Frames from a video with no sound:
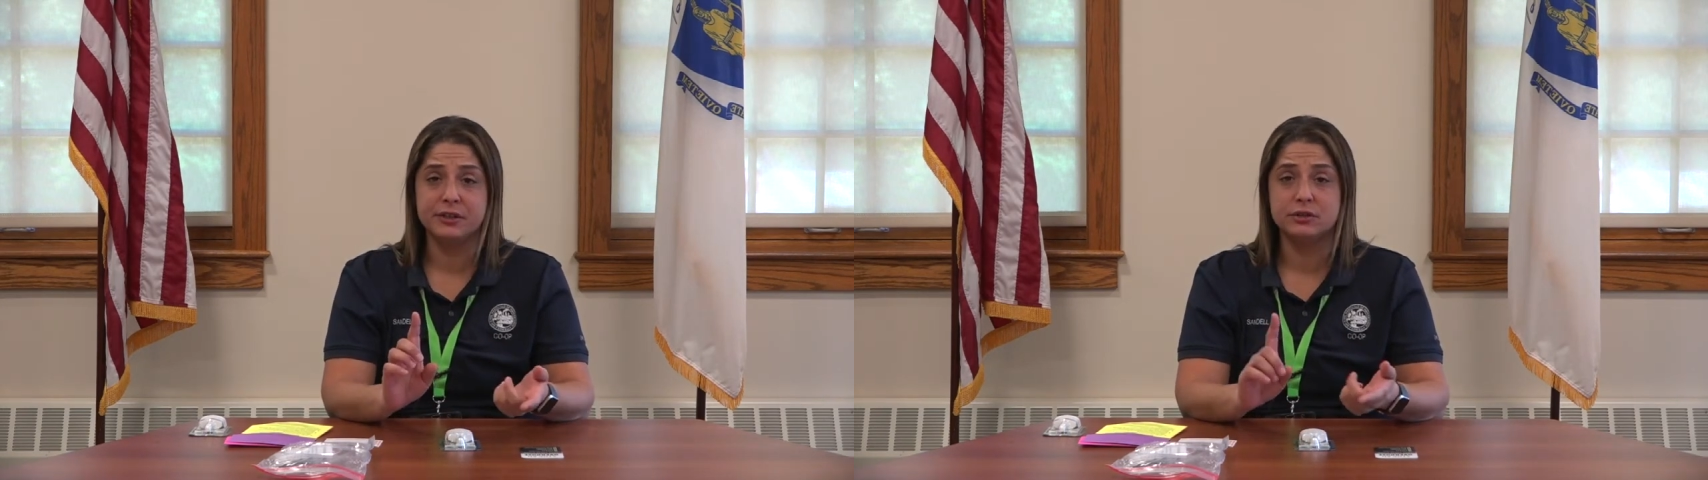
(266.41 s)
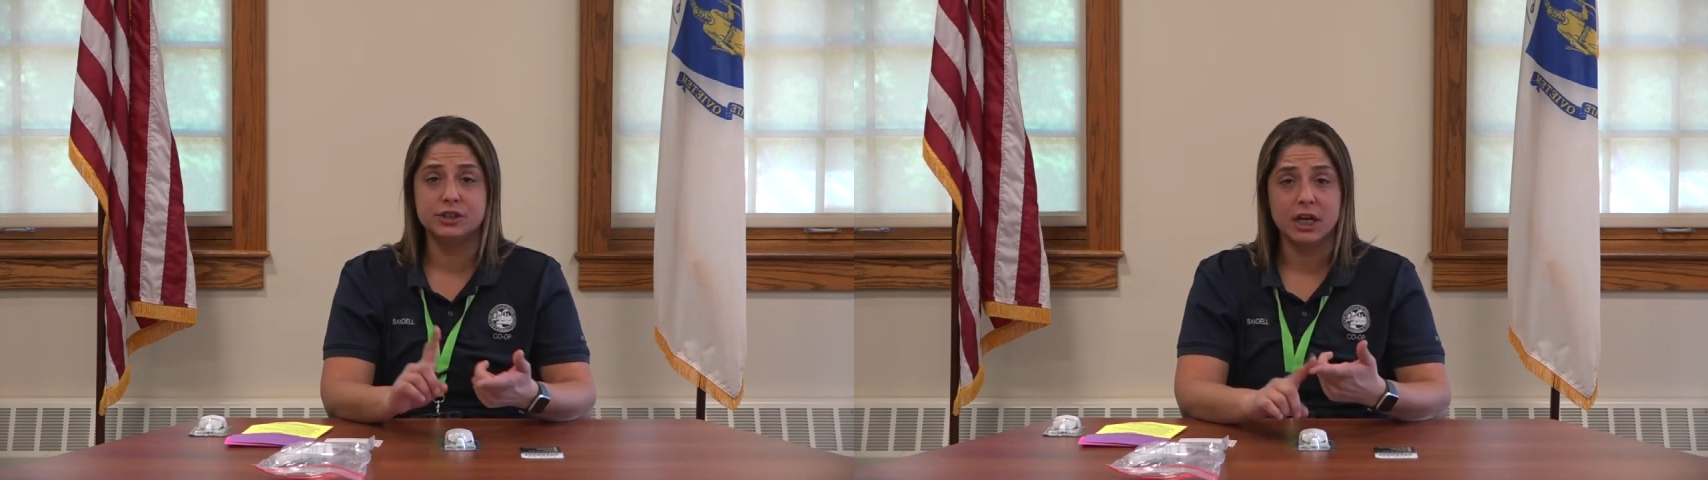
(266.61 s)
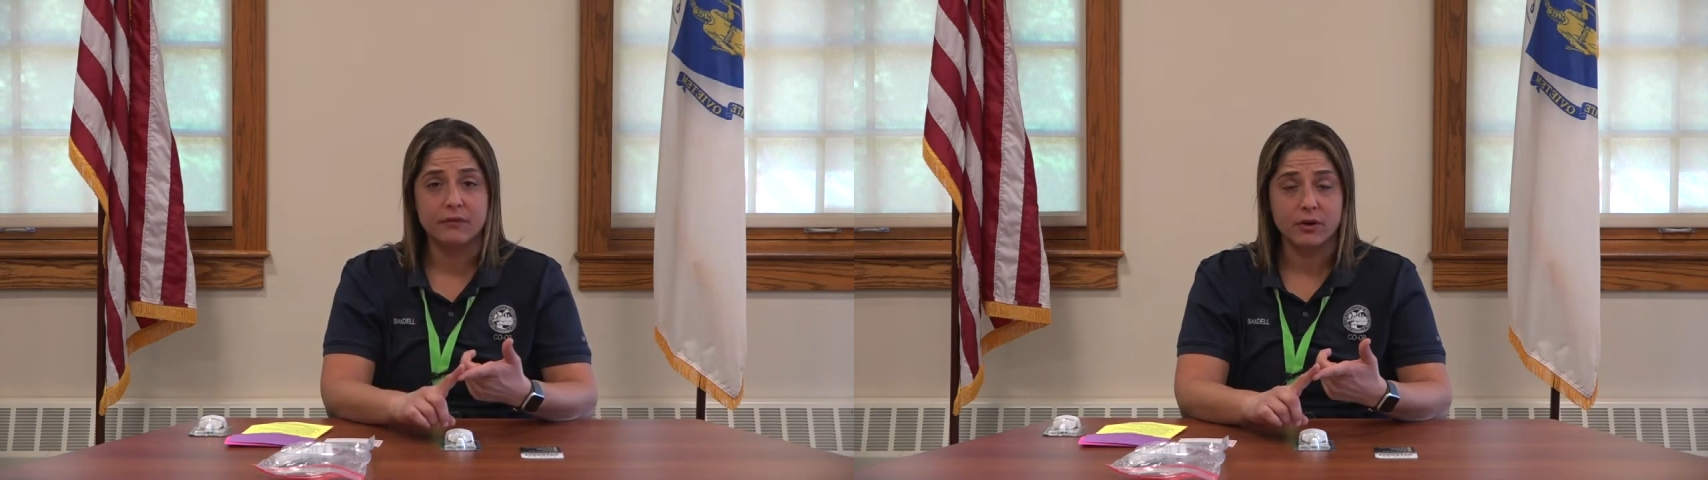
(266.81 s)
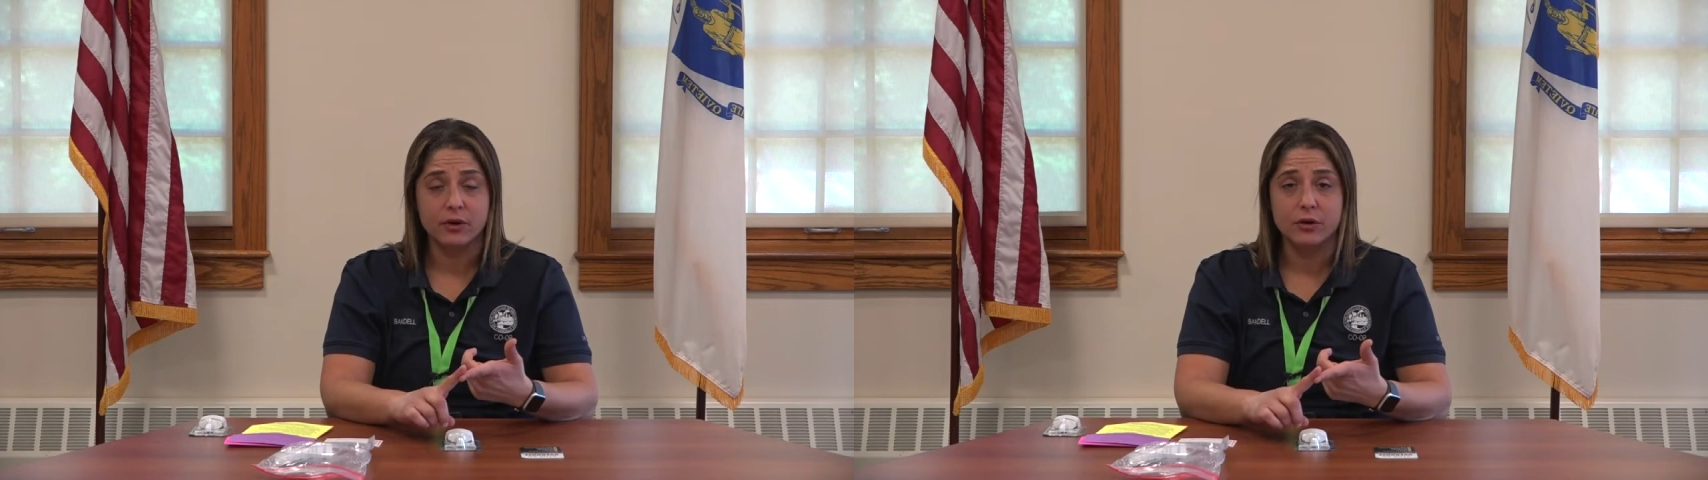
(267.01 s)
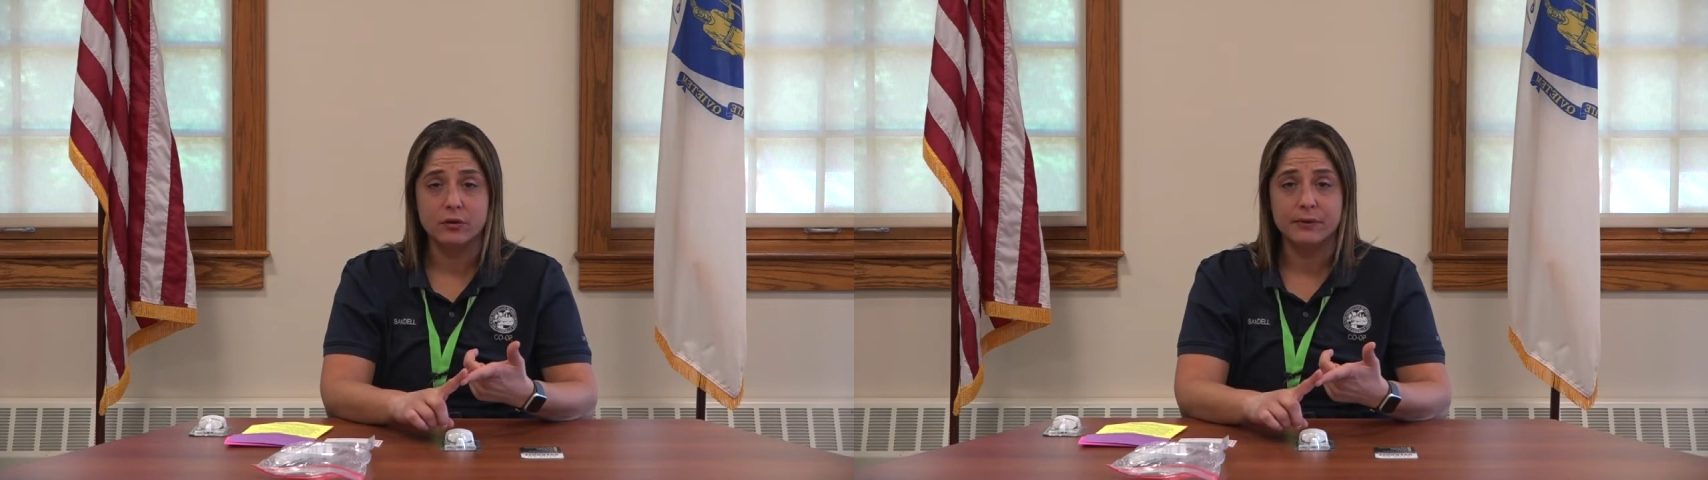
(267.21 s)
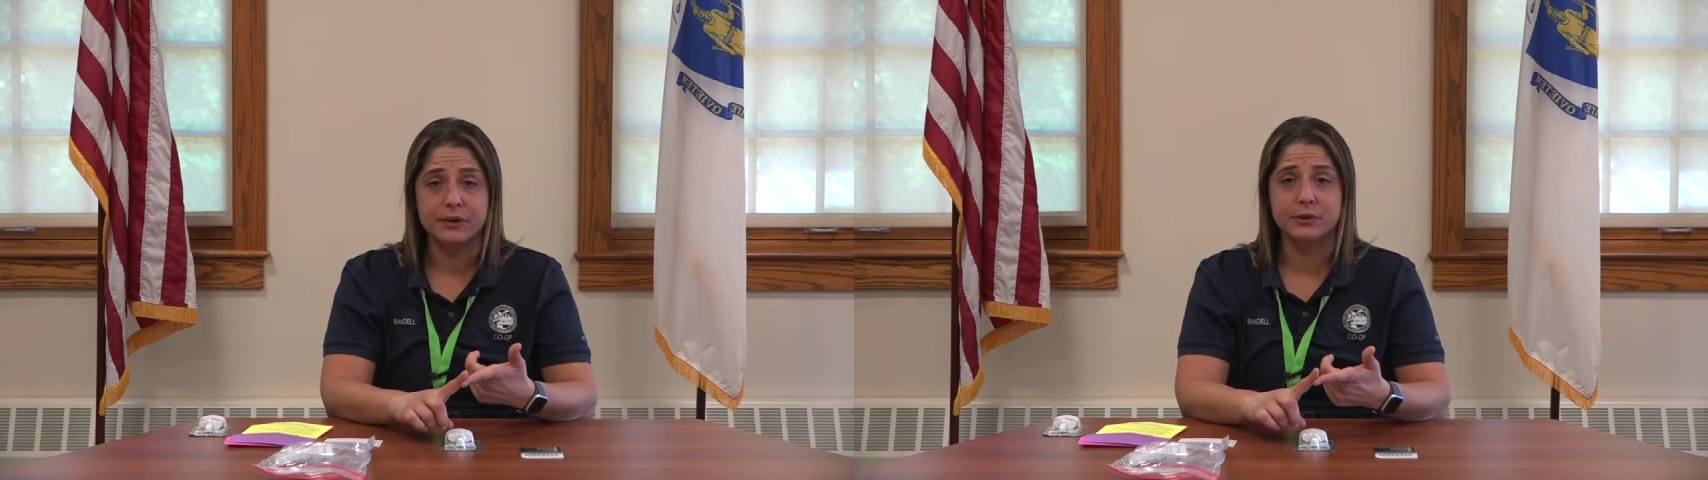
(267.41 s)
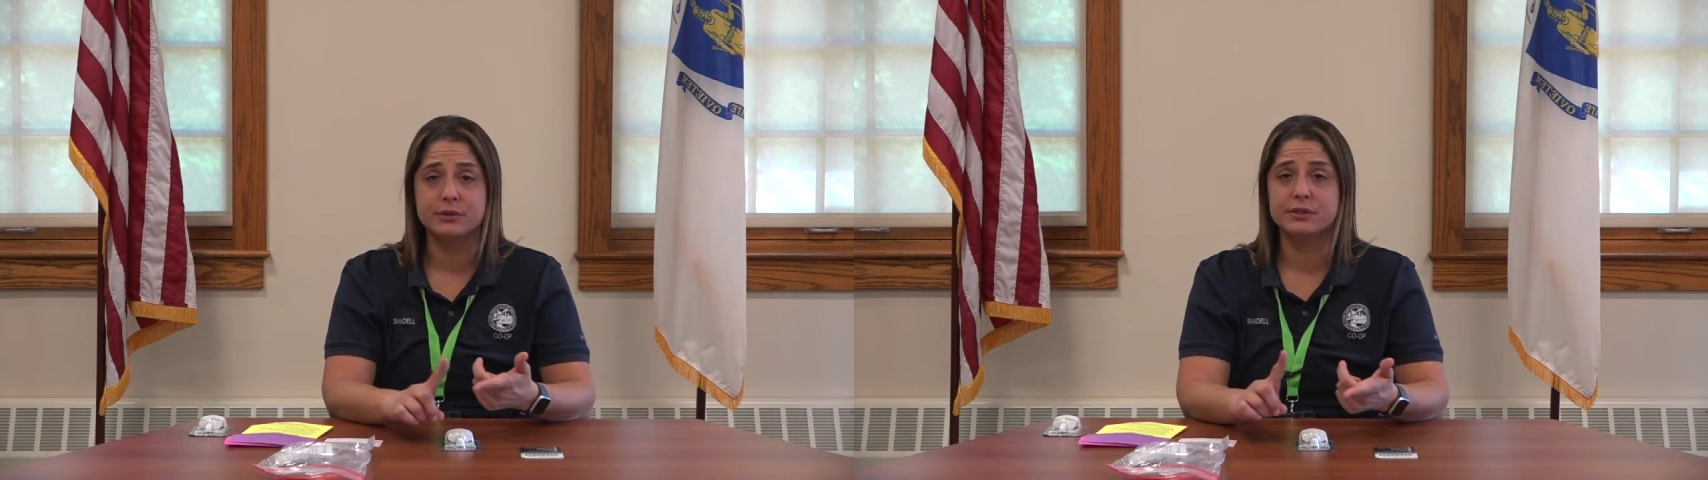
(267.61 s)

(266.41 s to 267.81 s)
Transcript: you check for an overdose,